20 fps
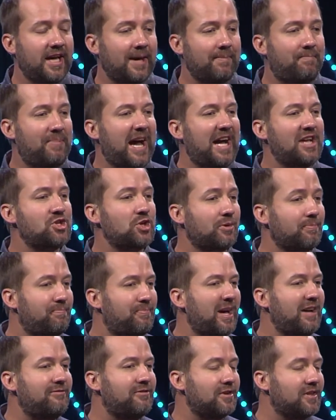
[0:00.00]
And Patrick
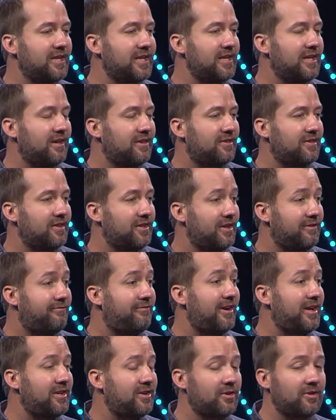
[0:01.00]
Beverley is the
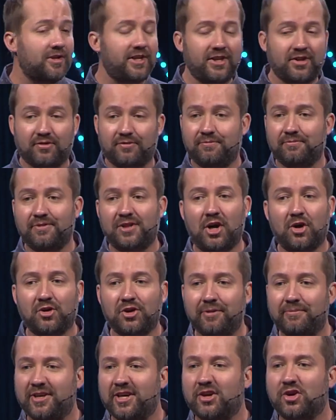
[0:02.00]
defender, and he's
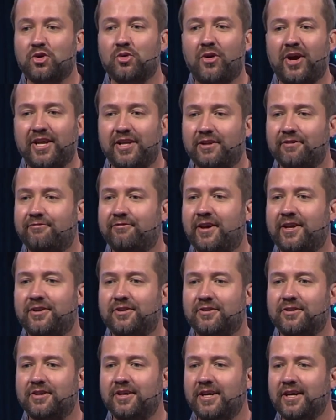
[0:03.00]
known to be a great
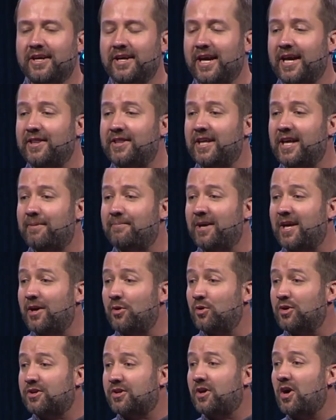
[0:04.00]
defender in the
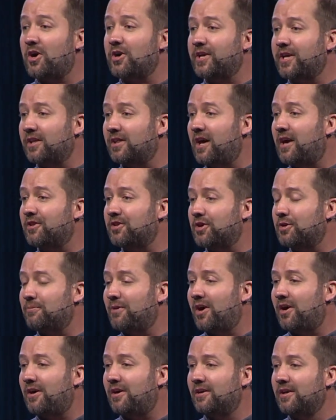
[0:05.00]
NBA, was guarding Lonzo
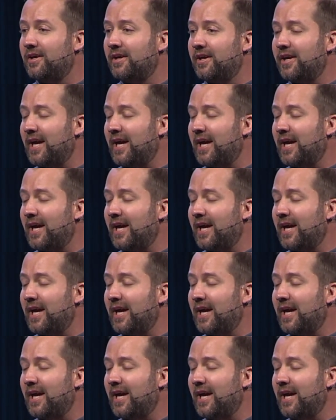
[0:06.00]
Ball.